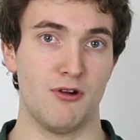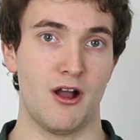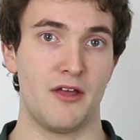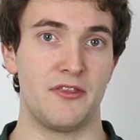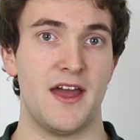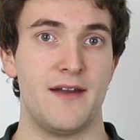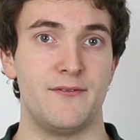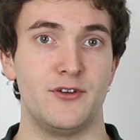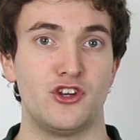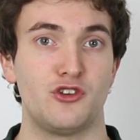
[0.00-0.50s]
Rather
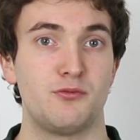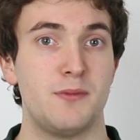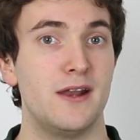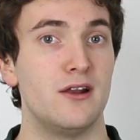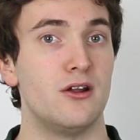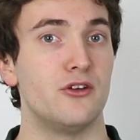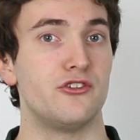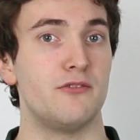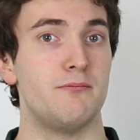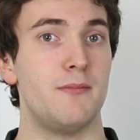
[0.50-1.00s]
than having to spend
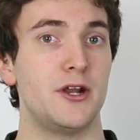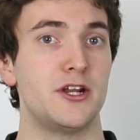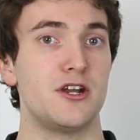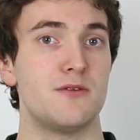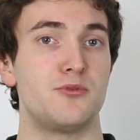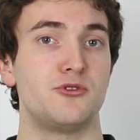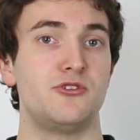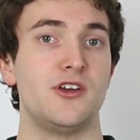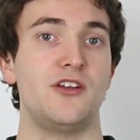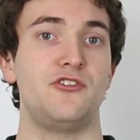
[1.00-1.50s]
lots of money on
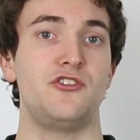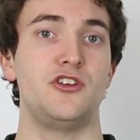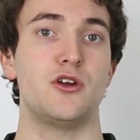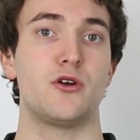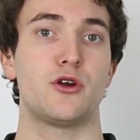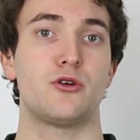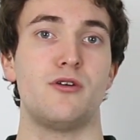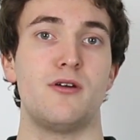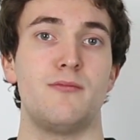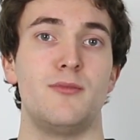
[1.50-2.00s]
protecting your
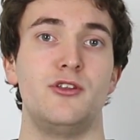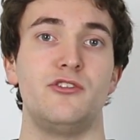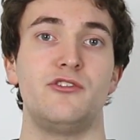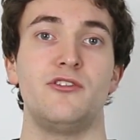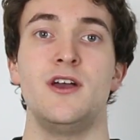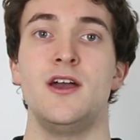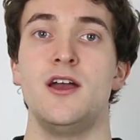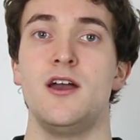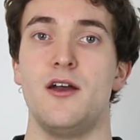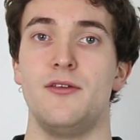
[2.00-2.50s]

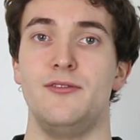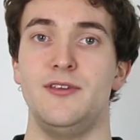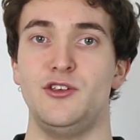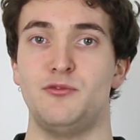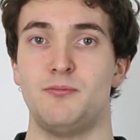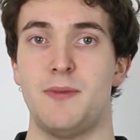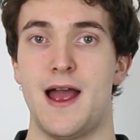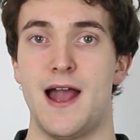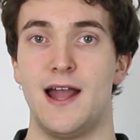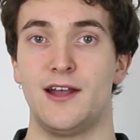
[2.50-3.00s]
equipment, these
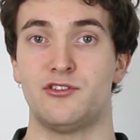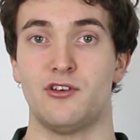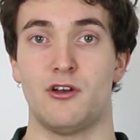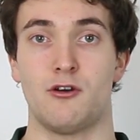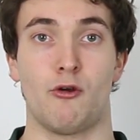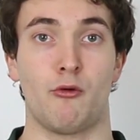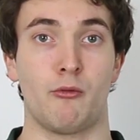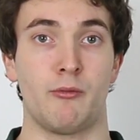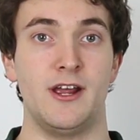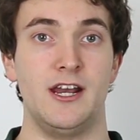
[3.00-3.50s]
bags
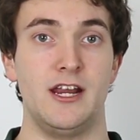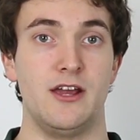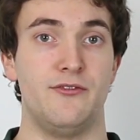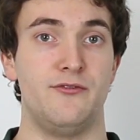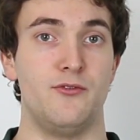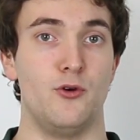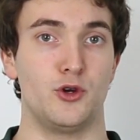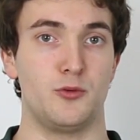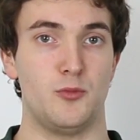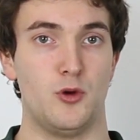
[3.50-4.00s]
are a really
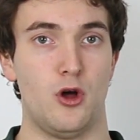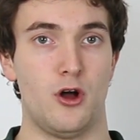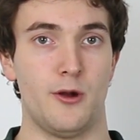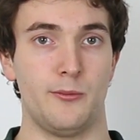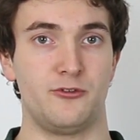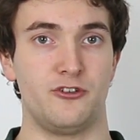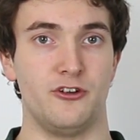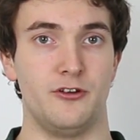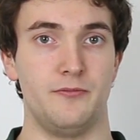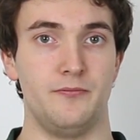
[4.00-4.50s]
affordable
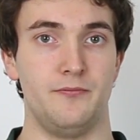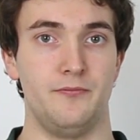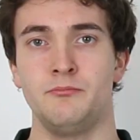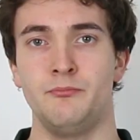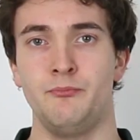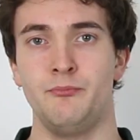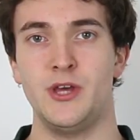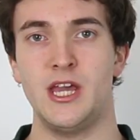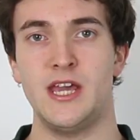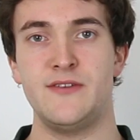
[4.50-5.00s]
option.
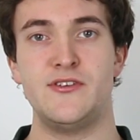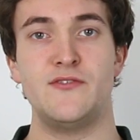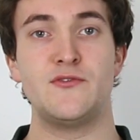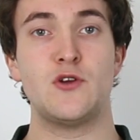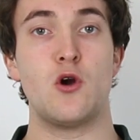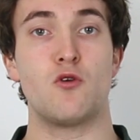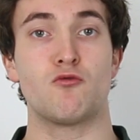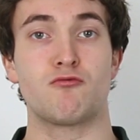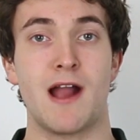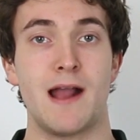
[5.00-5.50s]
If you've
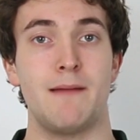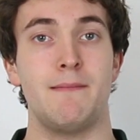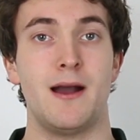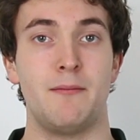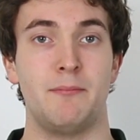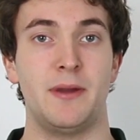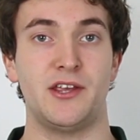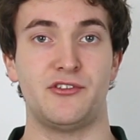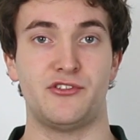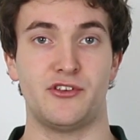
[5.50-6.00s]
got rack
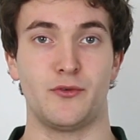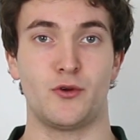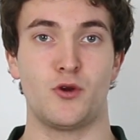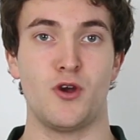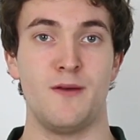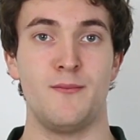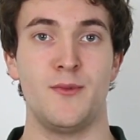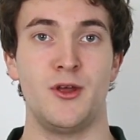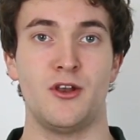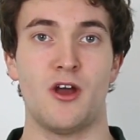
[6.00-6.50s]
mount pieces of
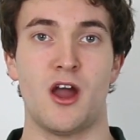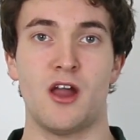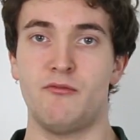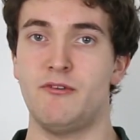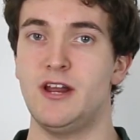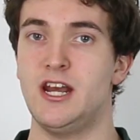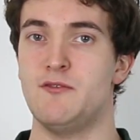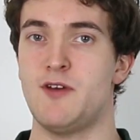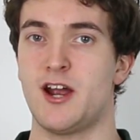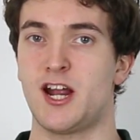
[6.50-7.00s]
equipment, I
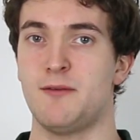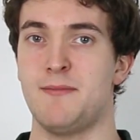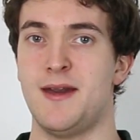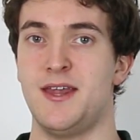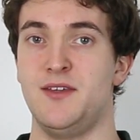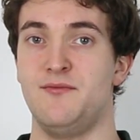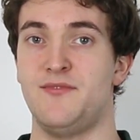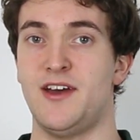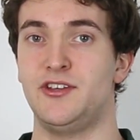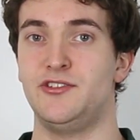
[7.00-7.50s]
really
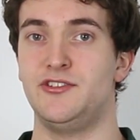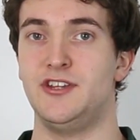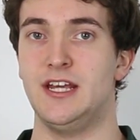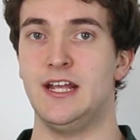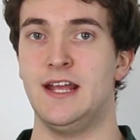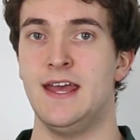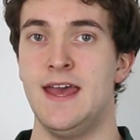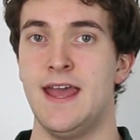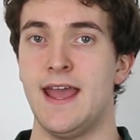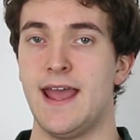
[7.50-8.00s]
recommend
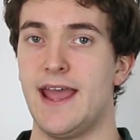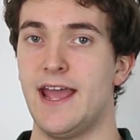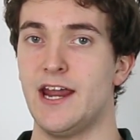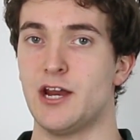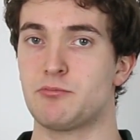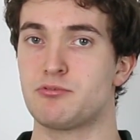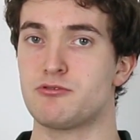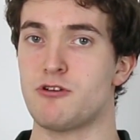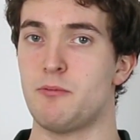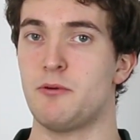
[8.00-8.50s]
investing in
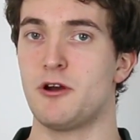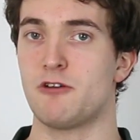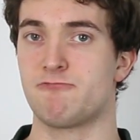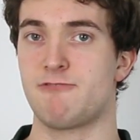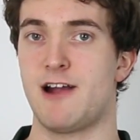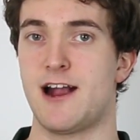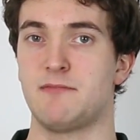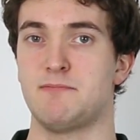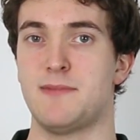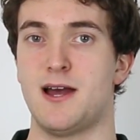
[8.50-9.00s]
a proper
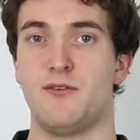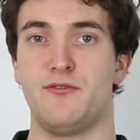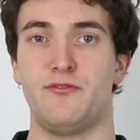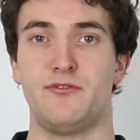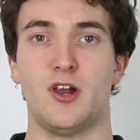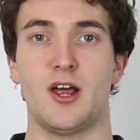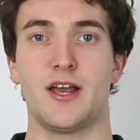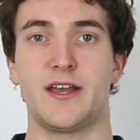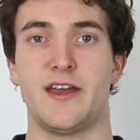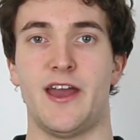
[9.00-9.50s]
rack mount
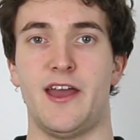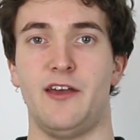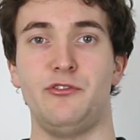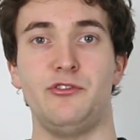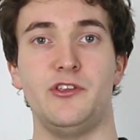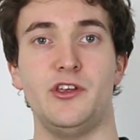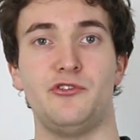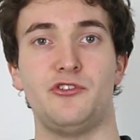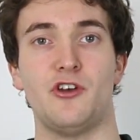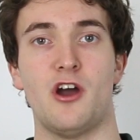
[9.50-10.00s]
flight case.
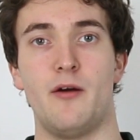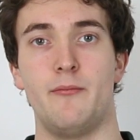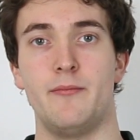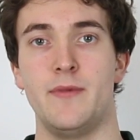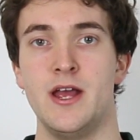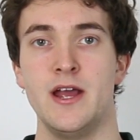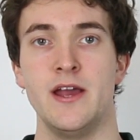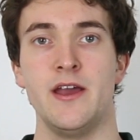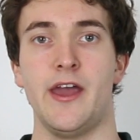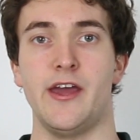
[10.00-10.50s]
These come
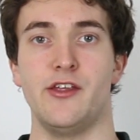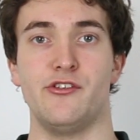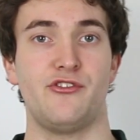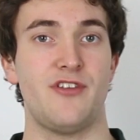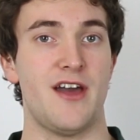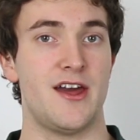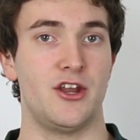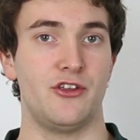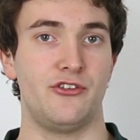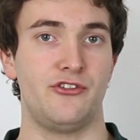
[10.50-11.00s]
in
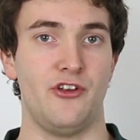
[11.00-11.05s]
standard